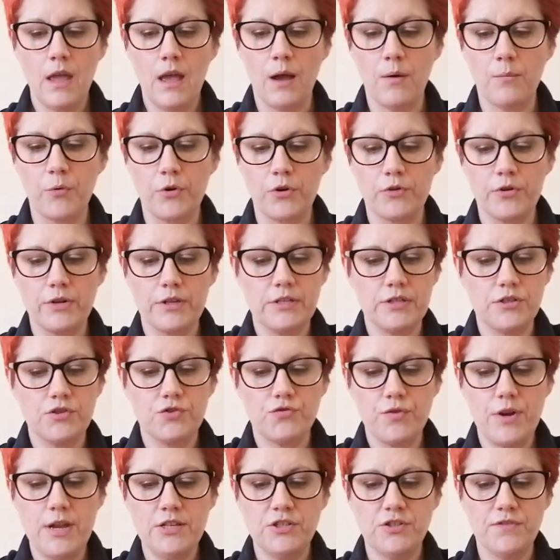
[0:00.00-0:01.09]
And we're going to
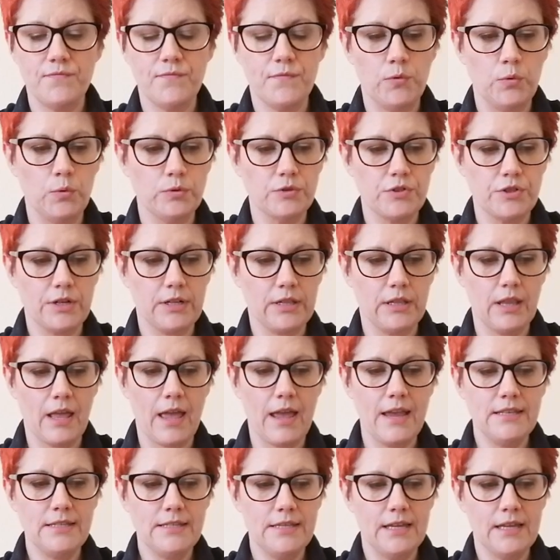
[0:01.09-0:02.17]
stretch and fold our
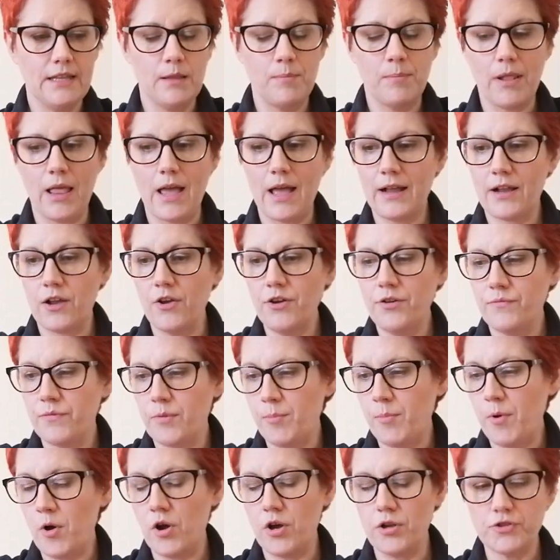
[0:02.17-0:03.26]
clay. Take the black out of the
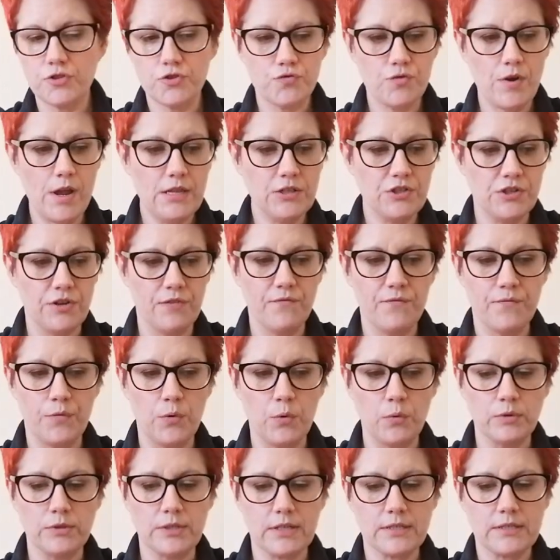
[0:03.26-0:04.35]
pot, stretch it and
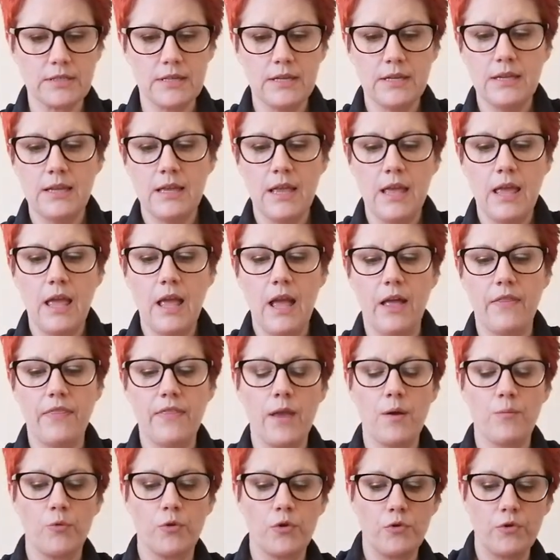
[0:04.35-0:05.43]
fold it. And
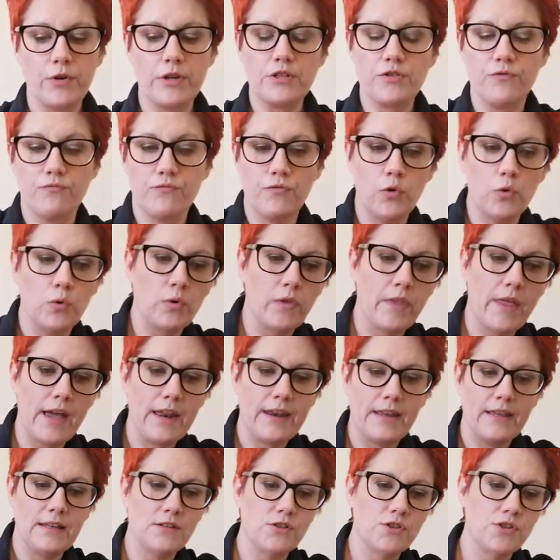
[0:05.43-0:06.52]
then we're going to roll
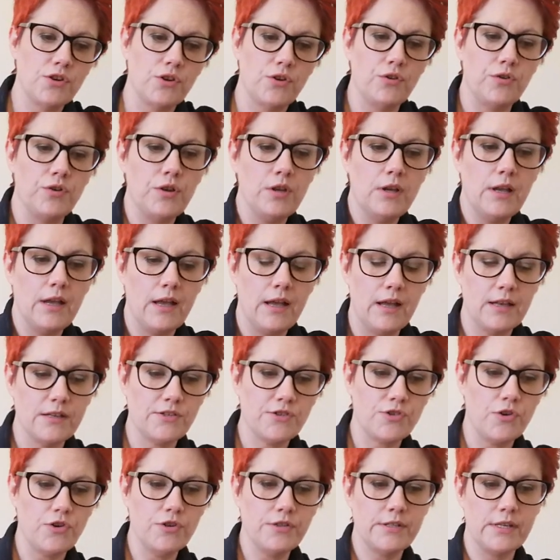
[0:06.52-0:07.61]
that into a
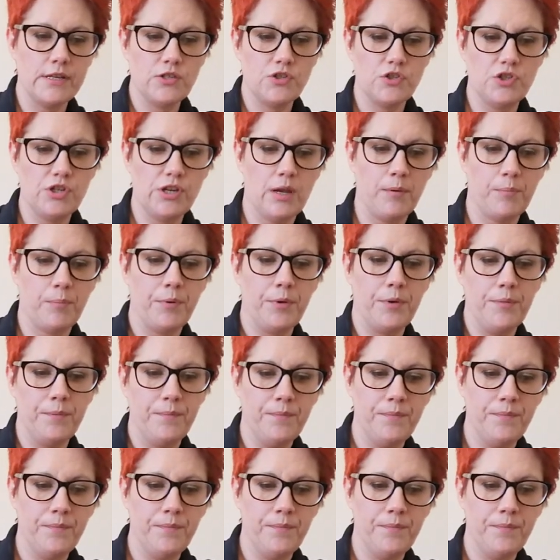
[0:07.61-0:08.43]
sausage shape.